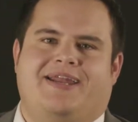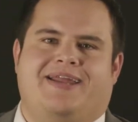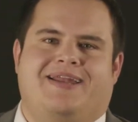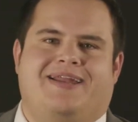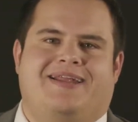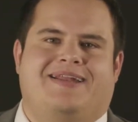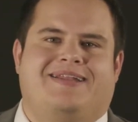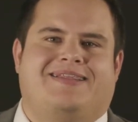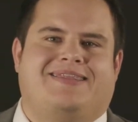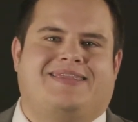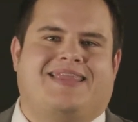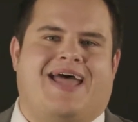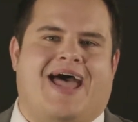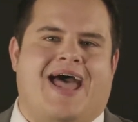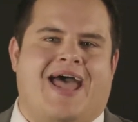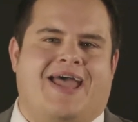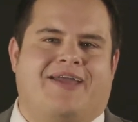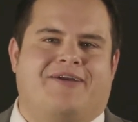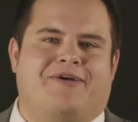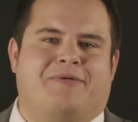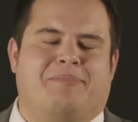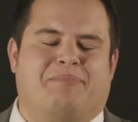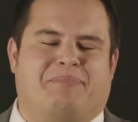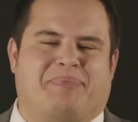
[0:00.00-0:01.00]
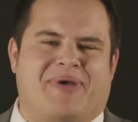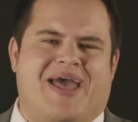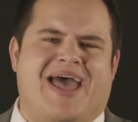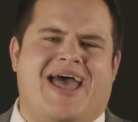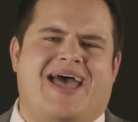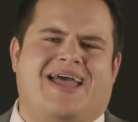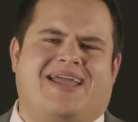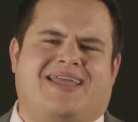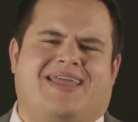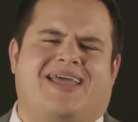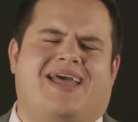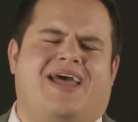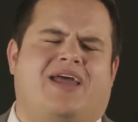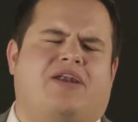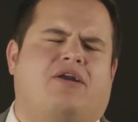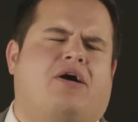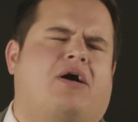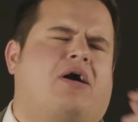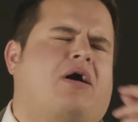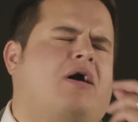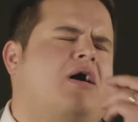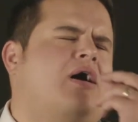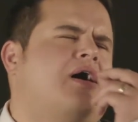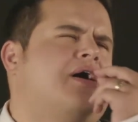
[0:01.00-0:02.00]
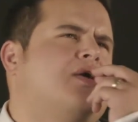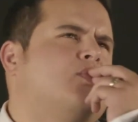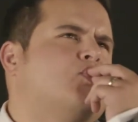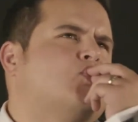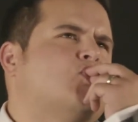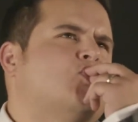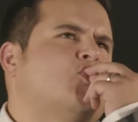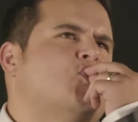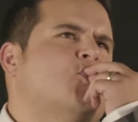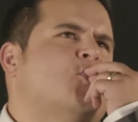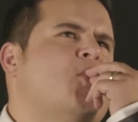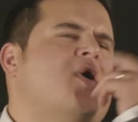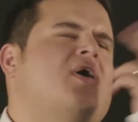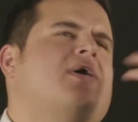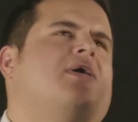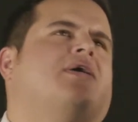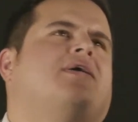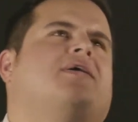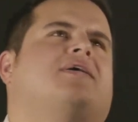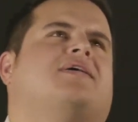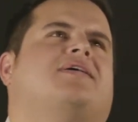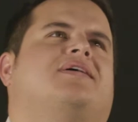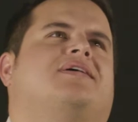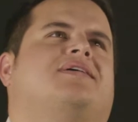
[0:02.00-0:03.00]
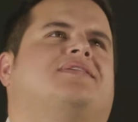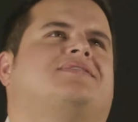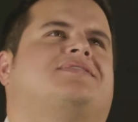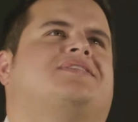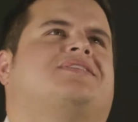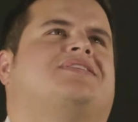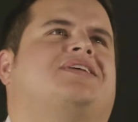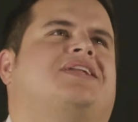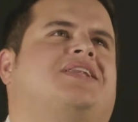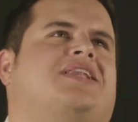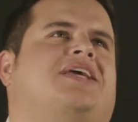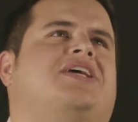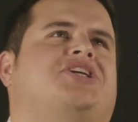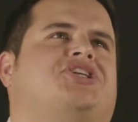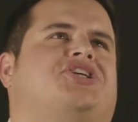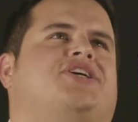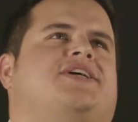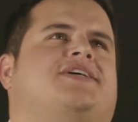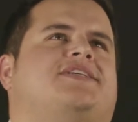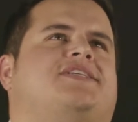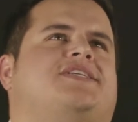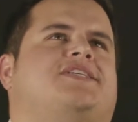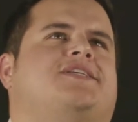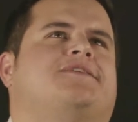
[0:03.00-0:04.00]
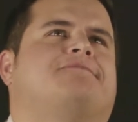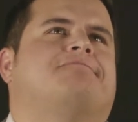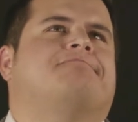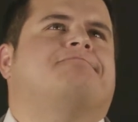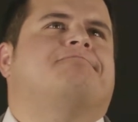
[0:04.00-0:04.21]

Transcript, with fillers: an entire baguette. Oh, it's delicious.